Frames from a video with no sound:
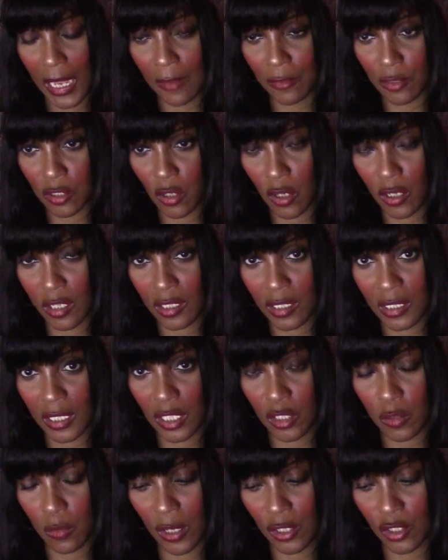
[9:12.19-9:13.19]
Outside of the
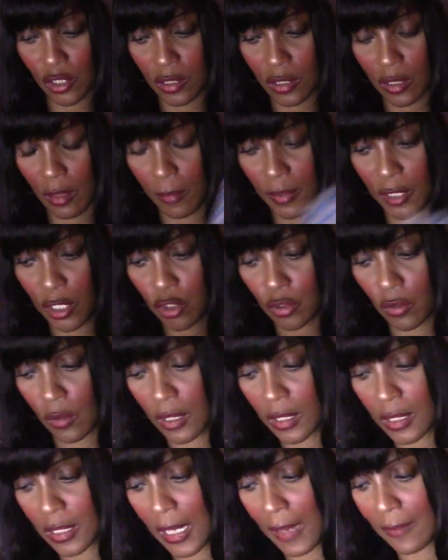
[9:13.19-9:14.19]
situation, somebody's
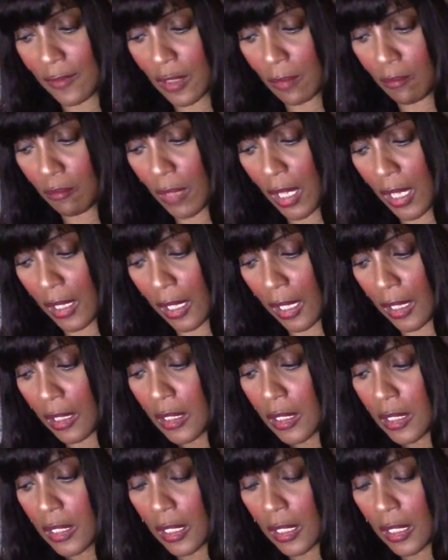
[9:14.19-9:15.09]
trying to save some money.